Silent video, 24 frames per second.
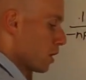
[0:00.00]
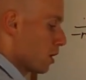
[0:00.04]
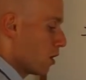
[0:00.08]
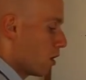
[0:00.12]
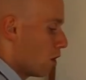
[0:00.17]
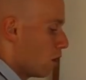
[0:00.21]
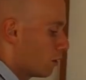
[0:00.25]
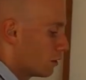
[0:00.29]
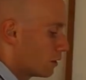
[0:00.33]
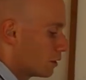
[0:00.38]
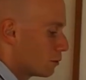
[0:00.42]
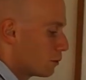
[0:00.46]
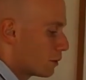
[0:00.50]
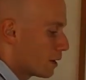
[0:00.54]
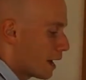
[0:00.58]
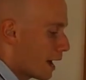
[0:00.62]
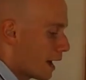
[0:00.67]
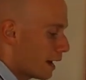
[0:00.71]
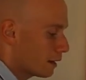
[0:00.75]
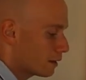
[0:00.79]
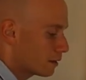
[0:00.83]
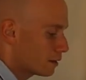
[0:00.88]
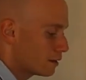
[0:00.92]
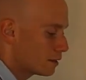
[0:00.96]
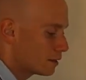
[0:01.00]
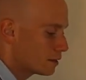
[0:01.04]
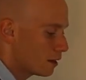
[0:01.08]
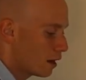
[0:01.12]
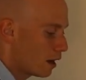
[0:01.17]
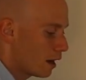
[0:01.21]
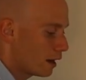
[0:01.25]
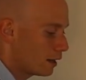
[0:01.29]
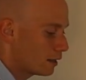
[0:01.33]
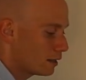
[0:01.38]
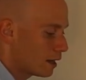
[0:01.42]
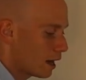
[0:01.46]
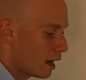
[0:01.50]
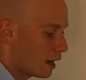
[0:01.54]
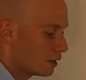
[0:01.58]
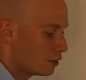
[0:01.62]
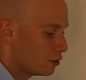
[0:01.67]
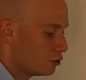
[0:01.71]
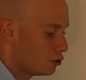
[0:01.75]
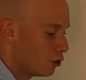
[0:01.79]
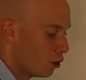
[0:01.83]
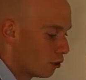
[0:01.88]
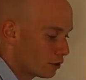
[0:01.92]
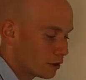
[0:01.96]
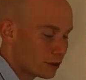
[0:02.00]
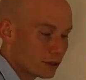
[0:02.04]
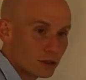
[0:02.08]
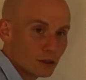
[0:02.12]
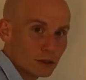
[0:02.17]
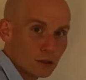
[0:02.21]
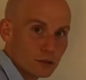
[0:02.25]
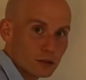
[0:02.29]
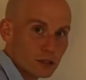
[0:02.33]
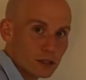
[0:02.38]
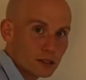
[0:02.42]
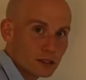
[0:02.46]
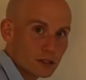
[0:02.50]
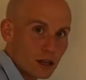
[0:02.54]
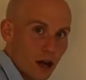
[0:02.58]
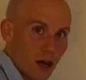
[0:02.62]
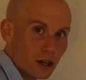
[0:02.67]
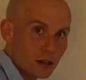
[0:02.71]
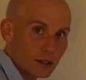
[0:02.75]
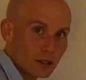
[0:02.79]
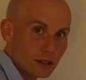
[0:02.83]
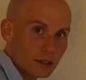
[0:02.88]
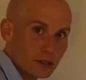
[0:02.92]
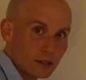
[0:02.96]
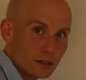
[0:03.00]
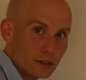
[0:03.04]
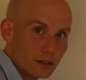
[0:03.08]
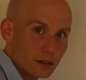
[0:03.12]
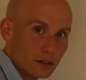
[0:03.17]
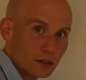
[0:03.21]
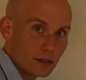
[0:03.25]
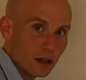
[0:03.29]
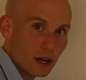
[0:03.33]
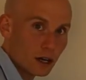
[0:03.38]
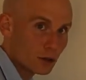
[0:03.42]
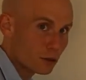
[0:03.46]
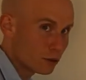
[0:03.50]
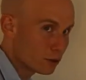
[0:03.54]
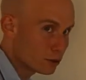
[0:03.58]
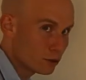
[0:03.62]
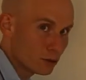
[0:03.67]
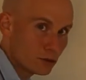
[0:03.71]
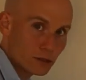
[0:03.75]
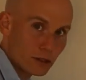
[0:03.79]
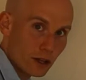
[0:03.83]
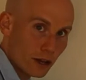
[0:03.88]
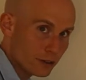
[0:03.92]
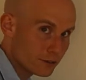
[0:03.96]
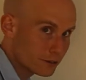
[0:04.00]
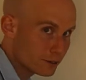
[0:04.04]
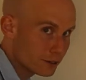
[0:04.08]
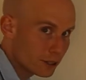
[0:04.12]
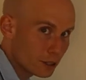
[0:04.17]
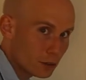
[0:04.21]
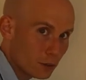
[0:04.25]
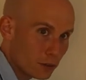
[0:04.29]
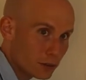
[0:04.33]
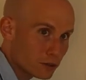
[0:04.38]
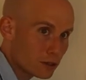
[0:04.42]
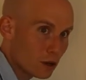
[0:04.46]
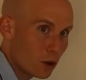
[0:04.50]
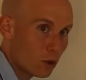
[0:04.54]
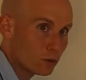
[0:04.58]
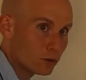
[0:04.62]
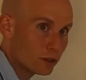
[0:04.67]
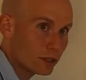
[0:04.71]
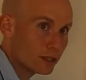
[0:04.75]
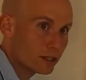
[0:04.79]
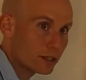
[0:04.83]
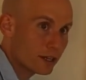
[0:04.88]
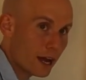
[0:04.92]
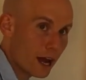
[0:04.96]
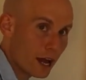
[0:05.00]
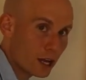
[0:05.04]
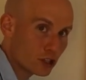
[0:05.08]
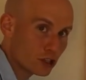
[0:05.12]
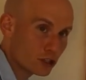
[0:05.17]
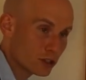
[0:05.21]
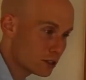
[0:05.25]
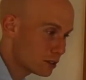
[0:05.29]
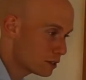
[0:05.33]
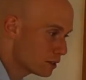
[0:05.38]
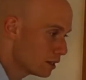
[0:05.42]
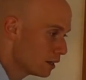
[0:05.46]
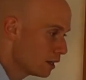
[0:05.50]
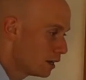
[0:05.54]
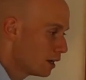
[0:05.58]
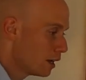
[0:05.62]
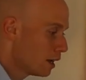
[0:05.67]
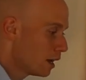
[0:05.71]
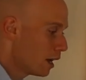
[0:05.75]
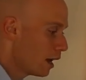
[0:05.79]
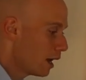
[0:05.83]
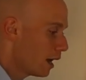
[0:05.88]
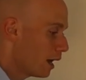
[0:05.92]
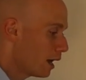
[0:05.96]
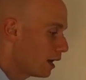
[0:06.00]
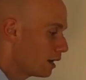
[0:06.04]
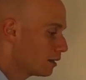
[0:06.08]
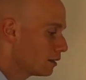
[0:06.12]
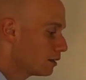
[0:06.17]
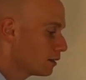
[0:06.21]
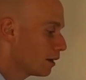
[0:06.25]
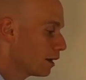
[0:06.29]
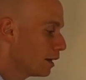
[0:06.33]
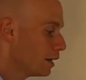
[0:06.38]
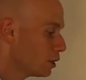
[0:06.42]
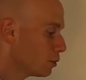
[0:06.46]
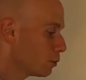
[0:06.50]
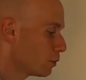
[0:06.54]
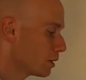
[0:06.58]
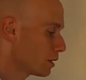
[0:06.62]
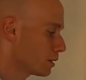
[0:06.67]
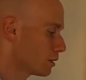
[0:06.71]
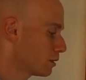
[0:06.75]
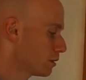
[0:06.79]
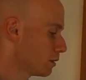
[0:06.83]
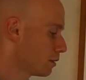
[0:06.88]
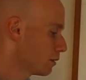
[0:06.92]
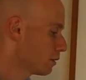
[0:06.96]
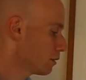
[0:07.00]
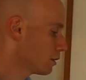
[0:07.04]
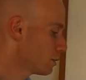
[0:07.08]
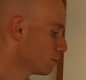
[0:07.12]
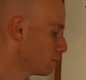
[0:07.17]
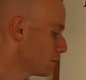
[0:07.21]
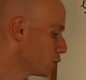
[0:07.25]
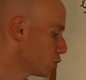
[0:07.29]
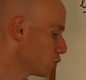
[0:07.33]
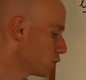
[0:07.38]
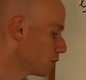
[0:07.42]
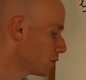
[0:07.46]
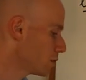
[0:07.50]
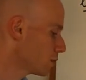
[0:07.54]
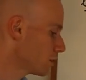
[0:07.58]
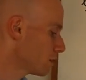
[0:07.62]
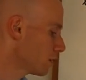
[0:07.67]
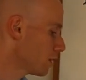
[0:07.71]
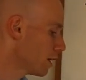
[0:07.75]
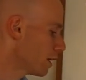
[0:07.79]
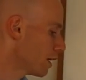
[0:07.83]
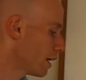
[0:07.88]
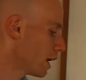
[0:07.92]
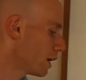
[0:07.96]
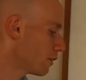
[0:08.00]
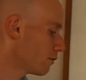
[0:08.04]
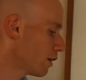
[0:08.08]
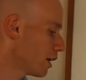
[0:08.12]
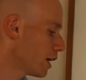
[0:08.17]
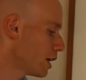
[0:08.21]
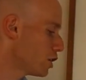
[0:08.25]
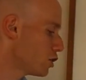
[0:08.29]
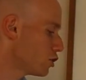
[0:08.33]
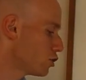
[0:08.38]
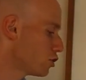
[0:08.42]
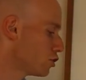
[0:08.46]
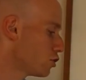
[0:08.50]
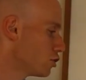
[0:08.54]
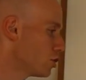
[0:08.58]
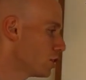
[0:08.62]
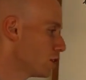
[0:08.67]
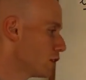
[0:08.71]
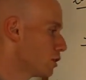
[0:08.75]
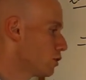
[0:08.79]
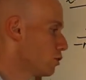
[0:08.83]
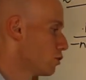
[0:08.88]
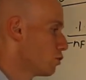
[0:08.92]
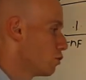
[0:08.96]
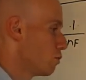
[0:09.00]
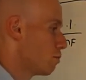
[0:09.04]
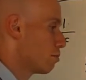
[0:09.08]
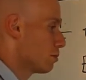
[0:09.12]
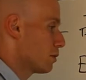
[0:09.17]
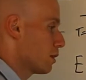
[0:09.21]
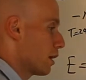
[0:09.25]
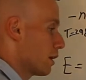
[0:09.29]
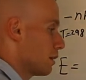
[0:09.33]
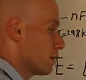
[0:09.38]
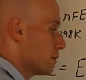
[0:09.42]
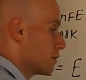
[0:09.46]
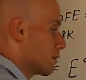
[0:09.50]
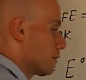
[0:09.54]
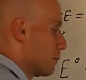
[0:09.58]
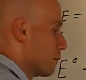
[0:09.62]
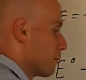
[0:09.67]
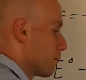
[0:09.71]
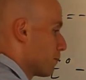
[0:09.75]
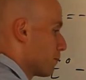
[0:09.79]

On the reactant side, I don't include the solid. I don't include solids and liquids, only gaseous and aqueous species. And I have Hg2+,